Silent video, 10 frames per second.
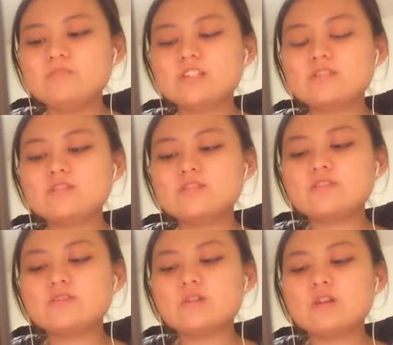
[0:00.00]
Just
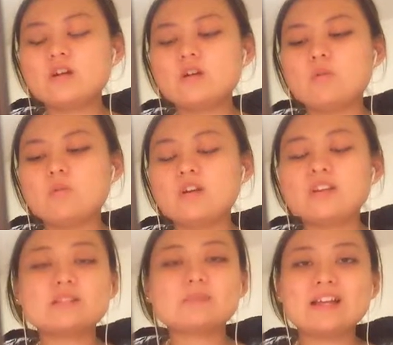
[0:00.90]
do what
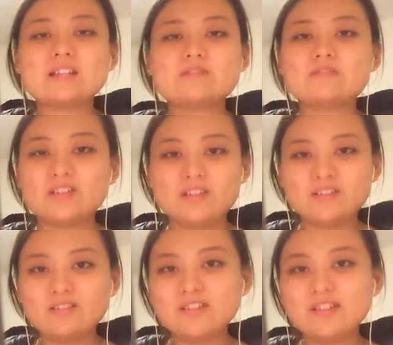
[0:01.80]
is best for
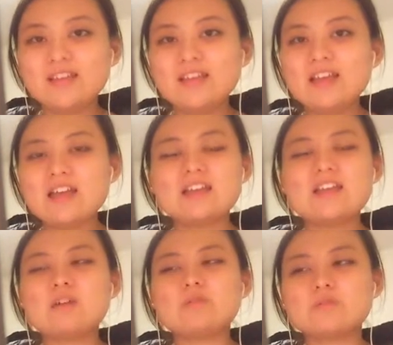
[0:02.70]
you, and
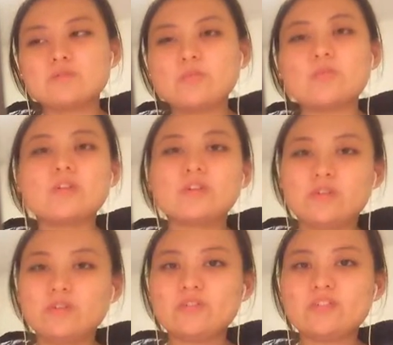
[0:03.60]
I will support you.